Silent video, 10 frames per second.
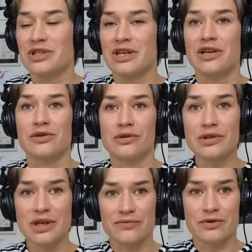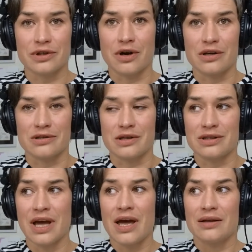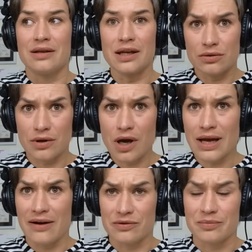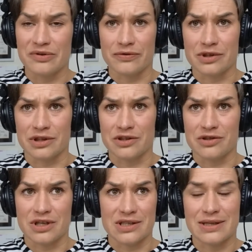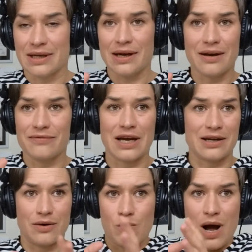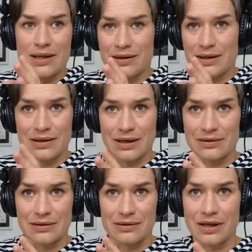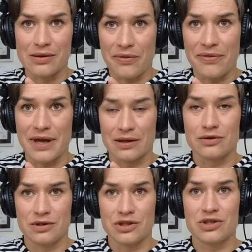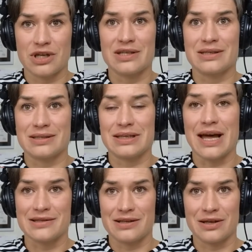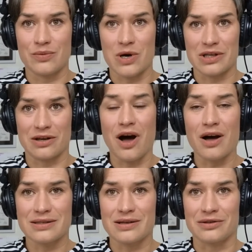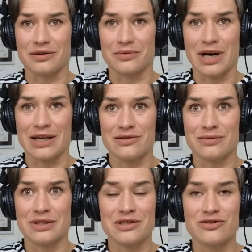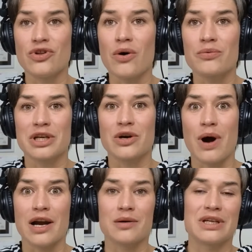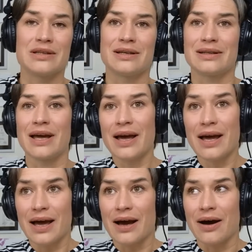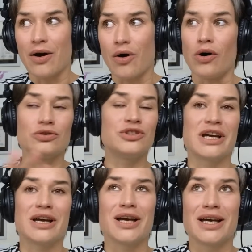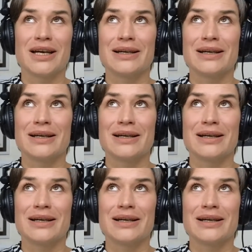where they are looking for the consult, they do not have to be fully digitized. They can have like a one dedicated little thing to digitize the slides that they want a consult on, right? So there is no requirement that all the